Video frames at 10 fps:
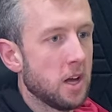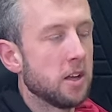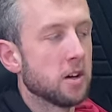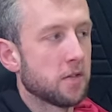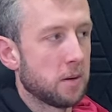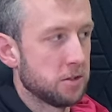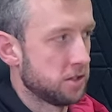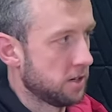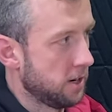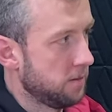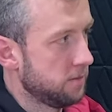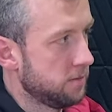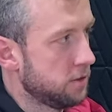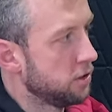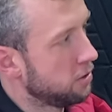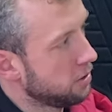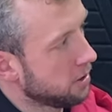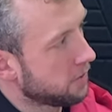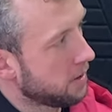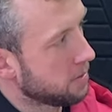Young Farmers is great. Mm -hmm. Did mm-hmm. you do
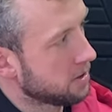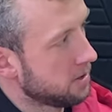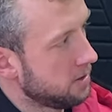Young Farmers?